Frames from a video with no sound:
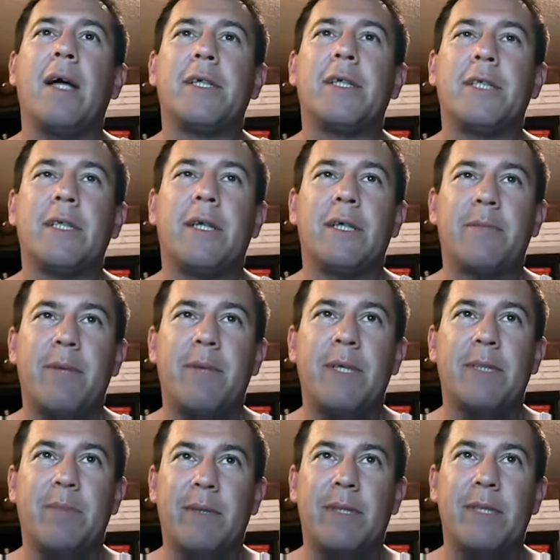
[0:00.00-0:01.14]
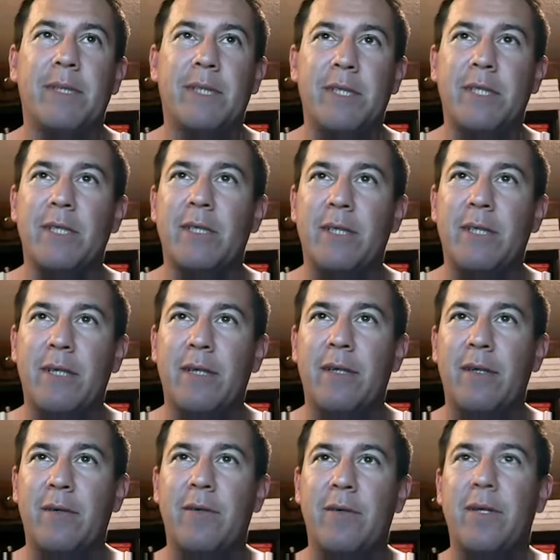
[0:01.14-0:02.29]
She lost by split decision to
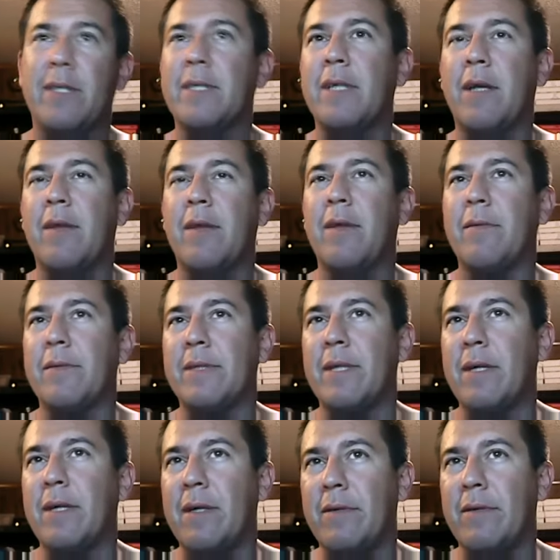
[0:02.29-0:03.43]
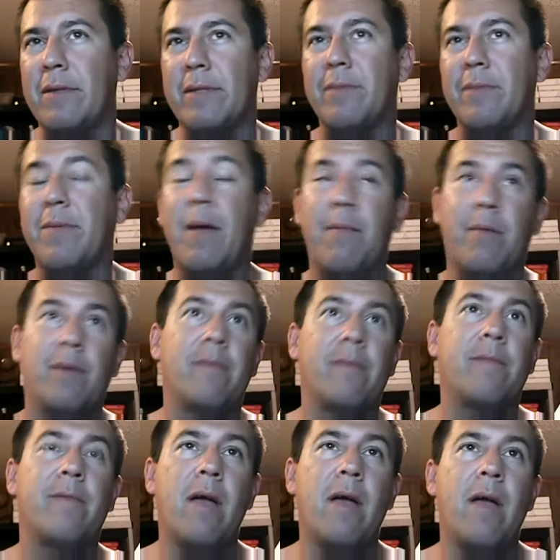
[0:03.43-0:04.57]
Nunes. That was September of
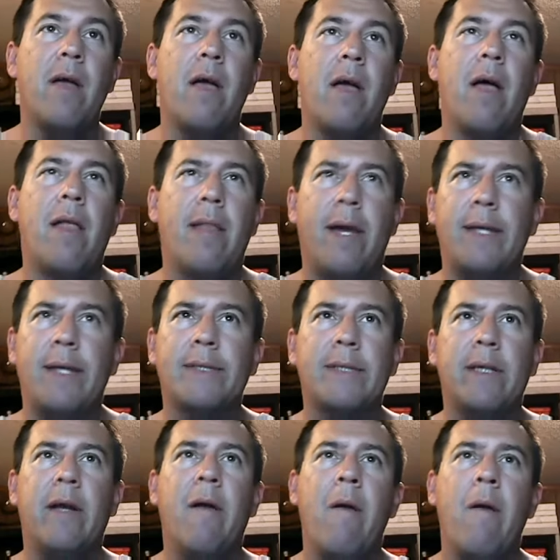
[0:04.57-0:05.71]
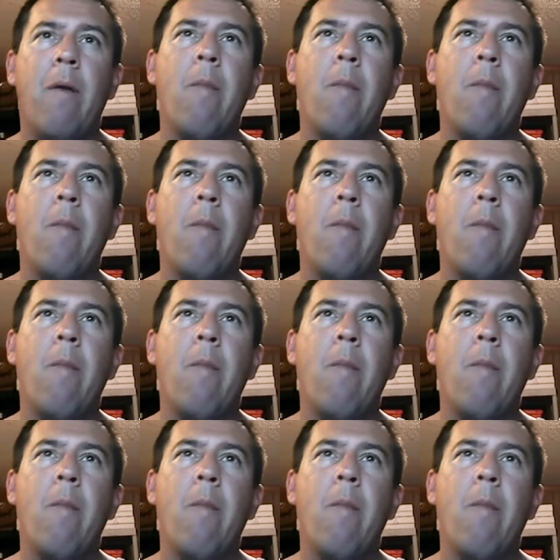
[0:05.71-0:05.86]
last year.